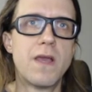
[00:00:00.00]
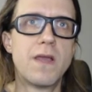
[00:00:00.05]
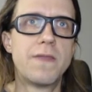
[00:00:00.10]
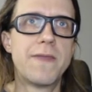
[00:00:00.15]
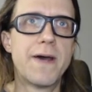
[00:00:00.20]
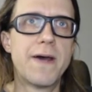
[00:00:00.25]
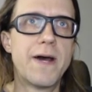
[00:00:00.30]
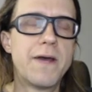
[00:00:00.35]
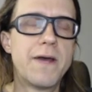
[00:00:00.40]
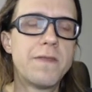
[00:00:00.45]

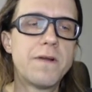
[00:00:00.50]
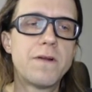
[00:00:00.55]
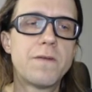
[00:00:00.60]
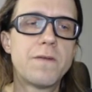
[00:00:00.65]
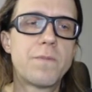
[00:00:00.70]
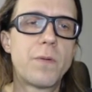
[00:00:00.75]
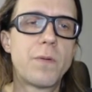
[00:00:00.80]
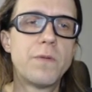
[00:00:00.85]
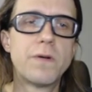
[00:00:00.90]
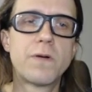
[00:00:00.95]
The other
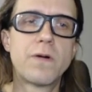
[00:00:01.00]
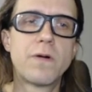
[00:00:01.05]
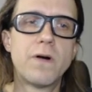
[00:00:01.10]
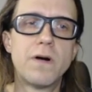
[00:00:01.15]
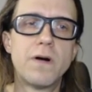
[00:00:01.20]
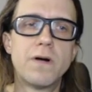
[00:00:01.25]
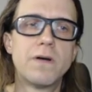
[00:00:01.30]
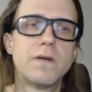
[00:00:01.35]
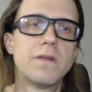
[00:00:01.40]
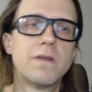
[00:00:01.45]

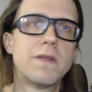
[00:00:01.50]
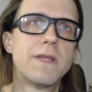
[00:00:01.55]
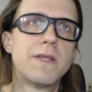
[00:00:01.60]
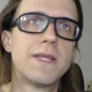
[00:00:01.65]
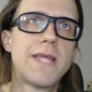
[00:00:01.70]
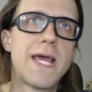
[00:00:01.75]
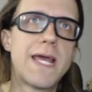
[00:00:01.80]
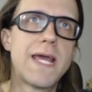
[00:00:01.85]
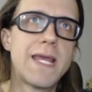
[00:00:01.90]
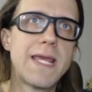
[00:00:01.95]
protocol
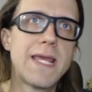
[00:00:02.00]
that's